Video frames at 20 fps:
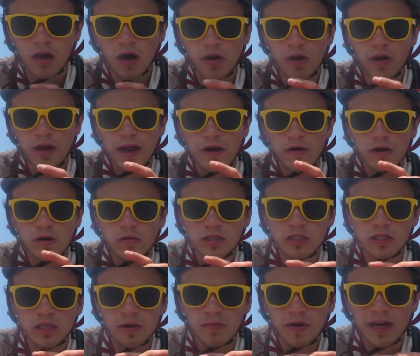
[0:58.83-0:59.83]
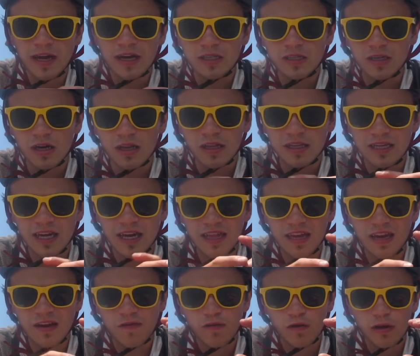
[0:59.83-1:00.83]
I know Eric was sleeping outside of the tent
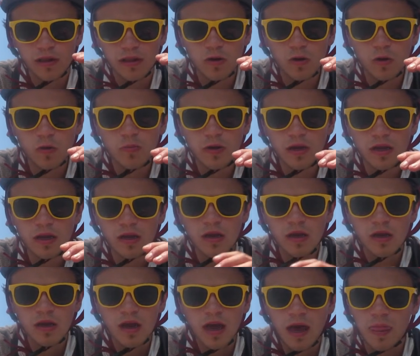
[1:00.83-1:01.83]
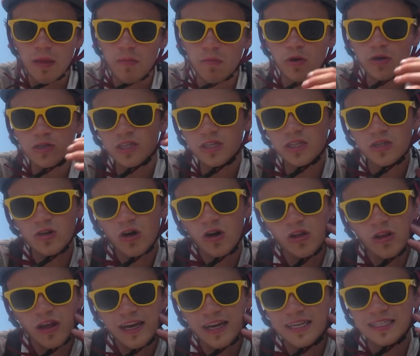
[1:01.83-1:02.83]
there for a little bit, and the mozzies
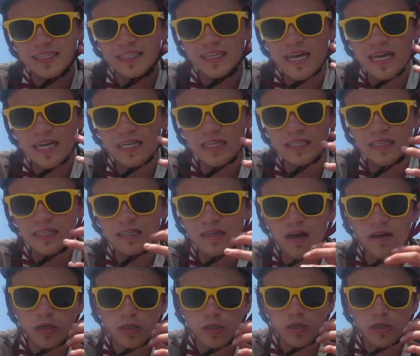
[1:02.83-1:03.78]
got like his neck and stuff.